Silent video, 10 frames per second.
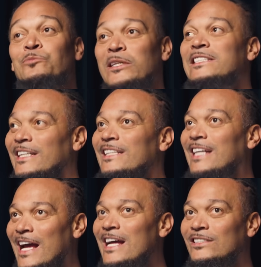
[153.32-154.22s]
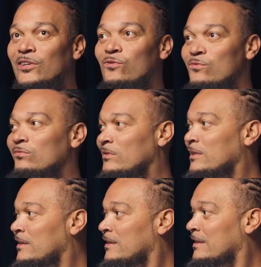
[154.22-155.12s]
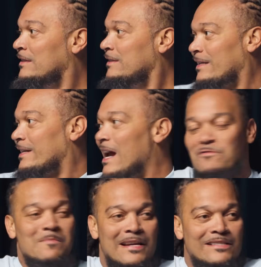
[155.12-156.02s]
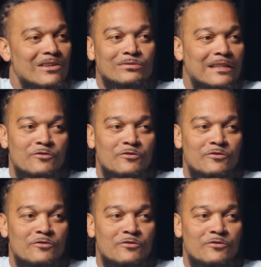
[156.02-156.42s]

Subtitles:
Richie is an asshole. Like, everybody knows that.